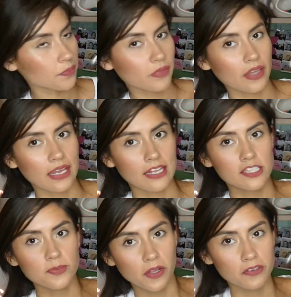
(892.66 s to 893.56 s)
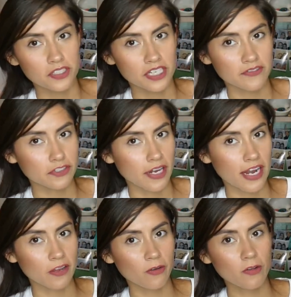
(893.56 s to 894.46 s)
like explosion of
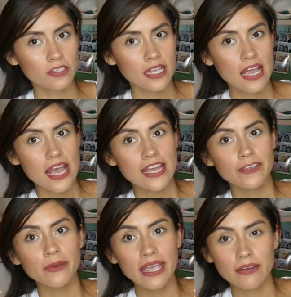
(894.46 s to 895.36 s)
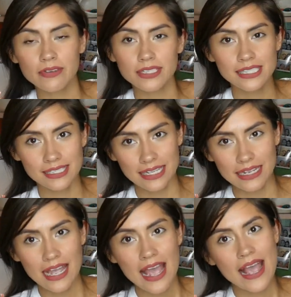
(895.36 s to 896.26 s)
triangles, you can't really
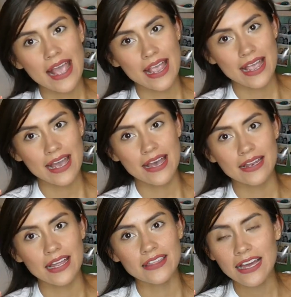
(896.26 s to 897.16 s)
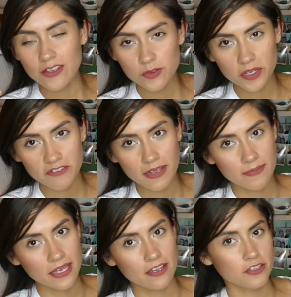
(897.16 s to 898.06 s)
see. And that is one of my
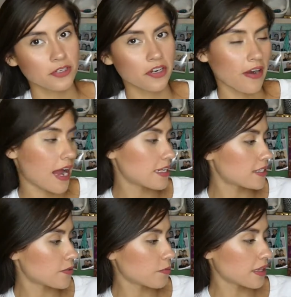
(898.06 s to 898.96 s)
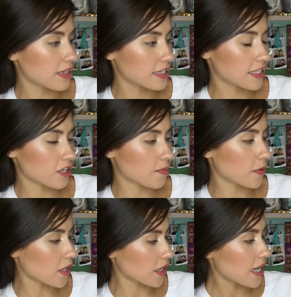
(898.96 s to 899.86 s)
biggest regrets with this
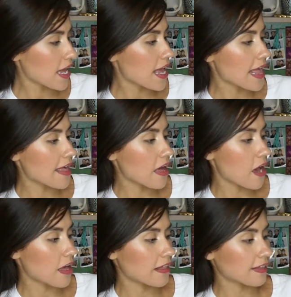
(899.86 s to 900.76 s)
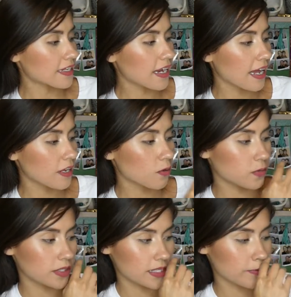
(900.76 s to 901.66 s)
yearbook, that the title
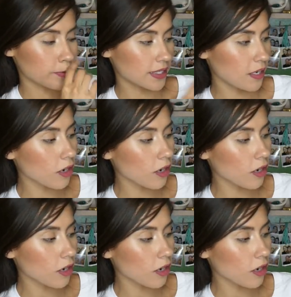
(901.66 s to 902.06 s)
was really